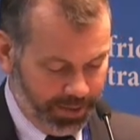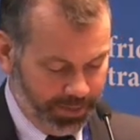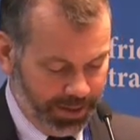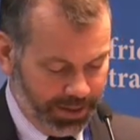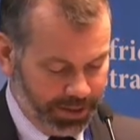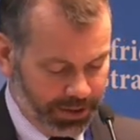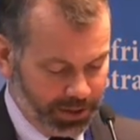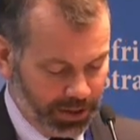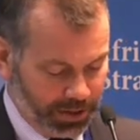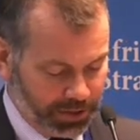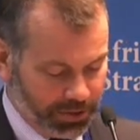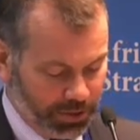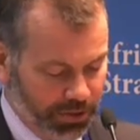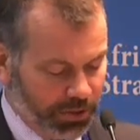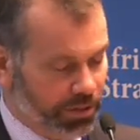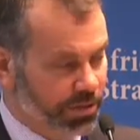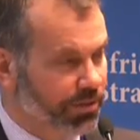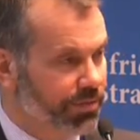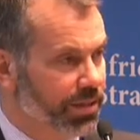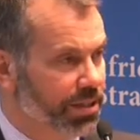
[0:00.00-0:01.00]
But there's also
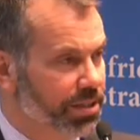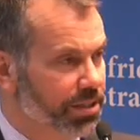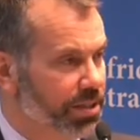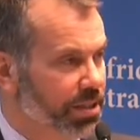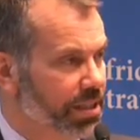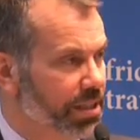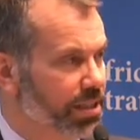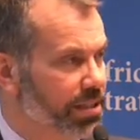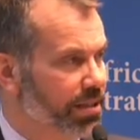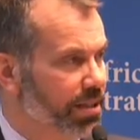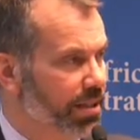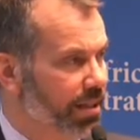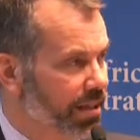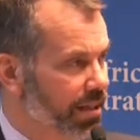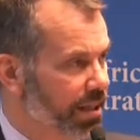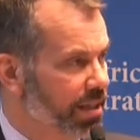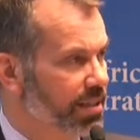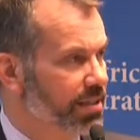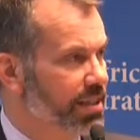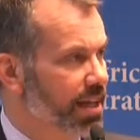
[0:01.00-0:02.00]
universities and
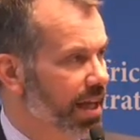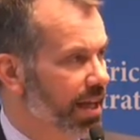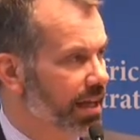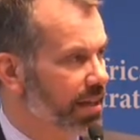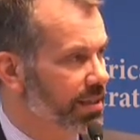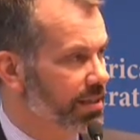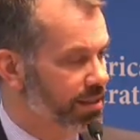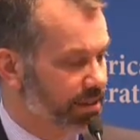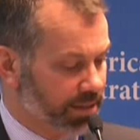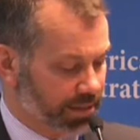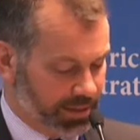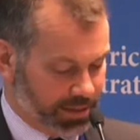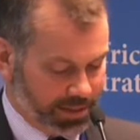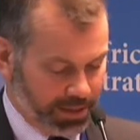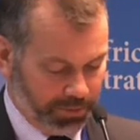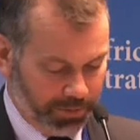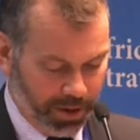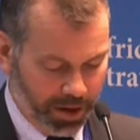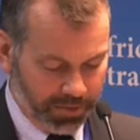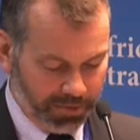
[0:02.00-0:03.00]
think tanks
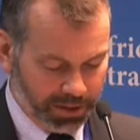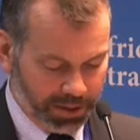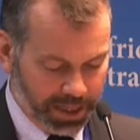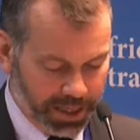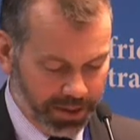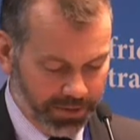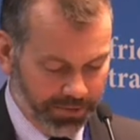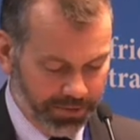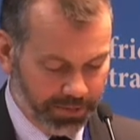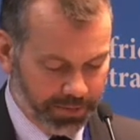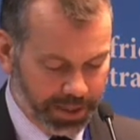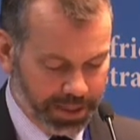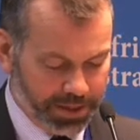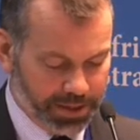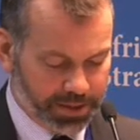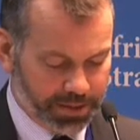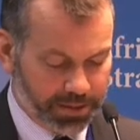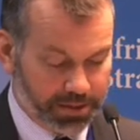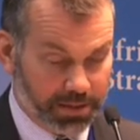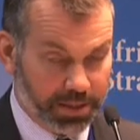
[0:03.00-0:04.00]
that promulgate
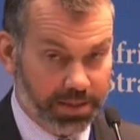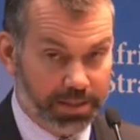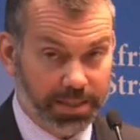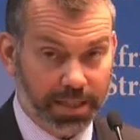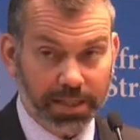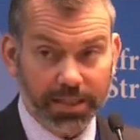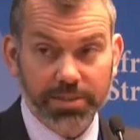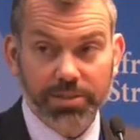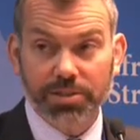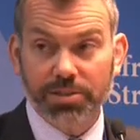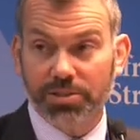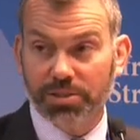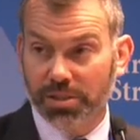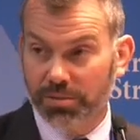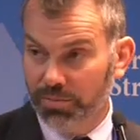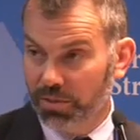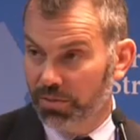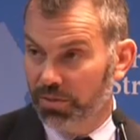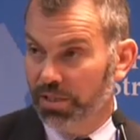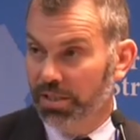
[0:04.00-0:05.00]
information. The intelligence
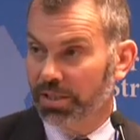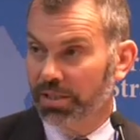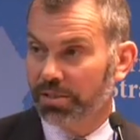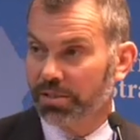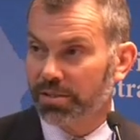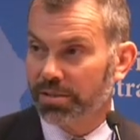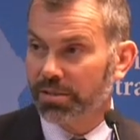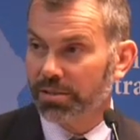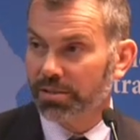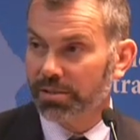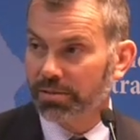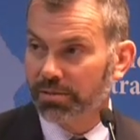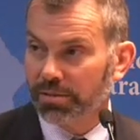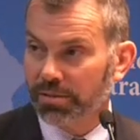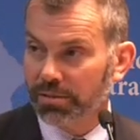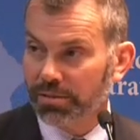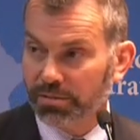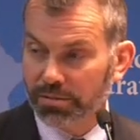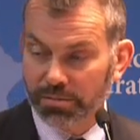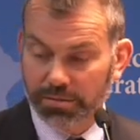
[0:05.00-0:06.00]
communities
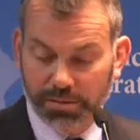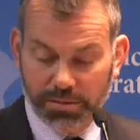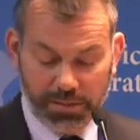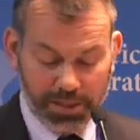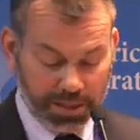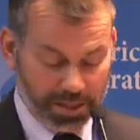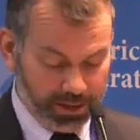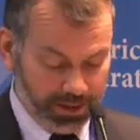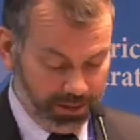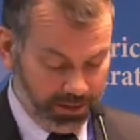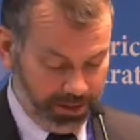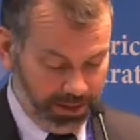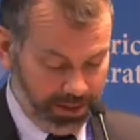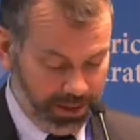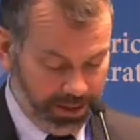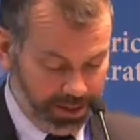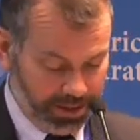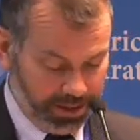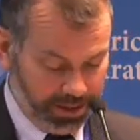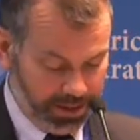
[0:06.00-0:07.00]
deal
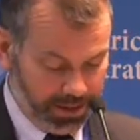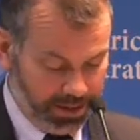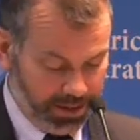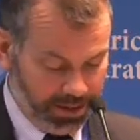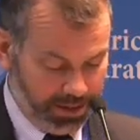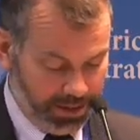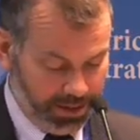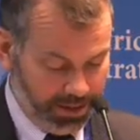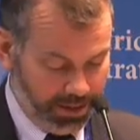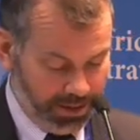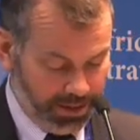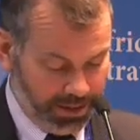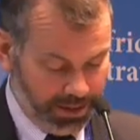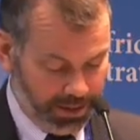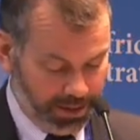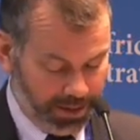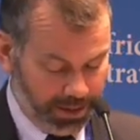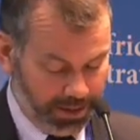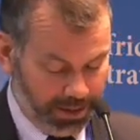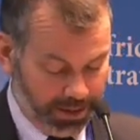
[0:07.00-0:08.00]
in
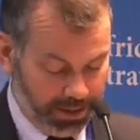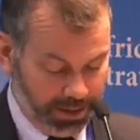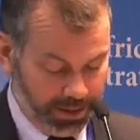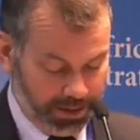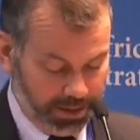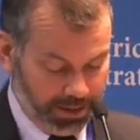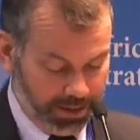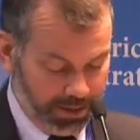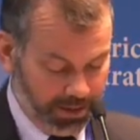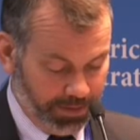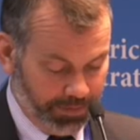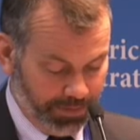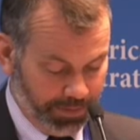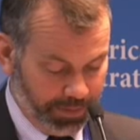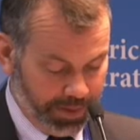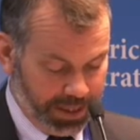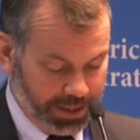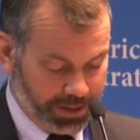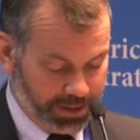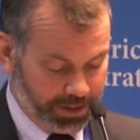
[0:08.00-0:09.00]
uh,
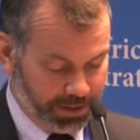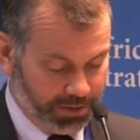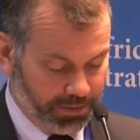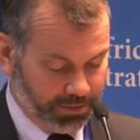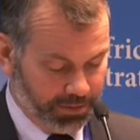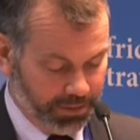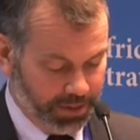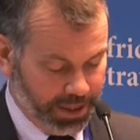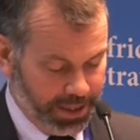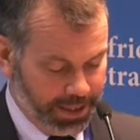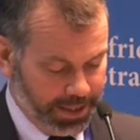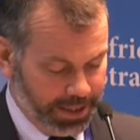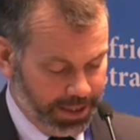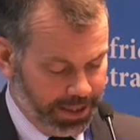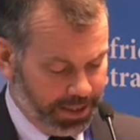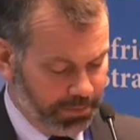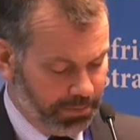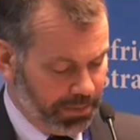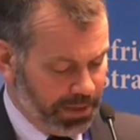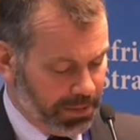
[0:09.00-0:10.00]
information.
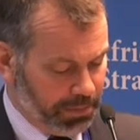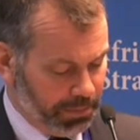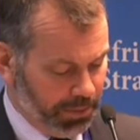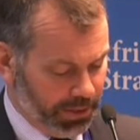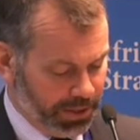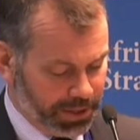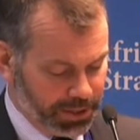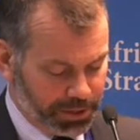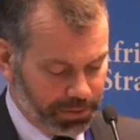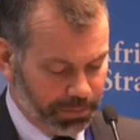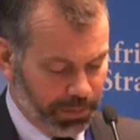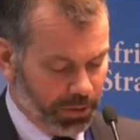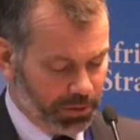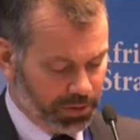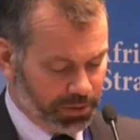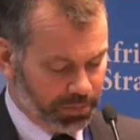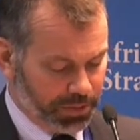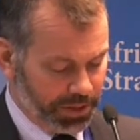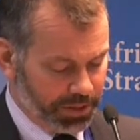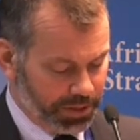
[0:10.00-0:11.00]
And in people, there's
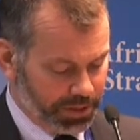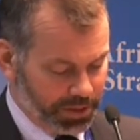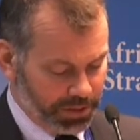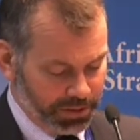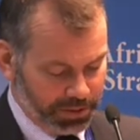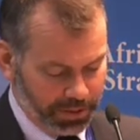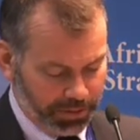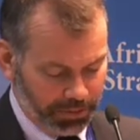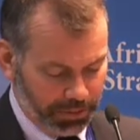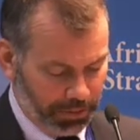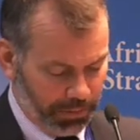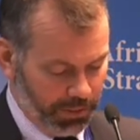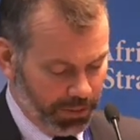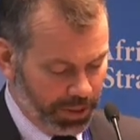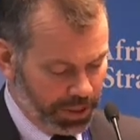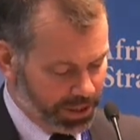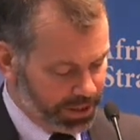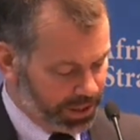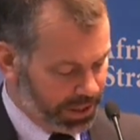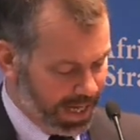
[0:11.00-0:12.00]
spokespersons and
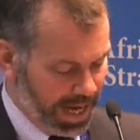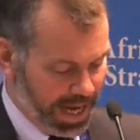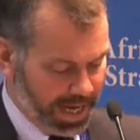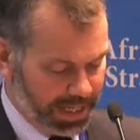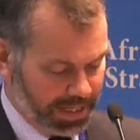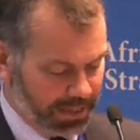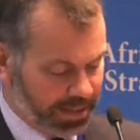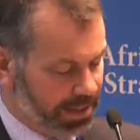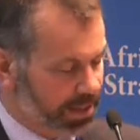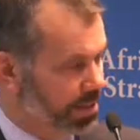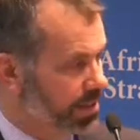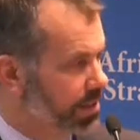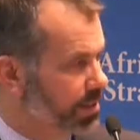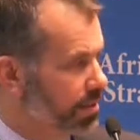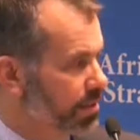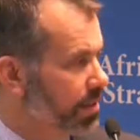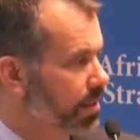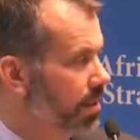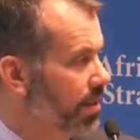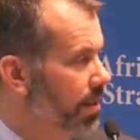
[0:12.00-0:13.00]
reporters and
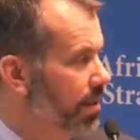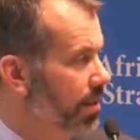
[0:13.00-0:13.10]
analysts.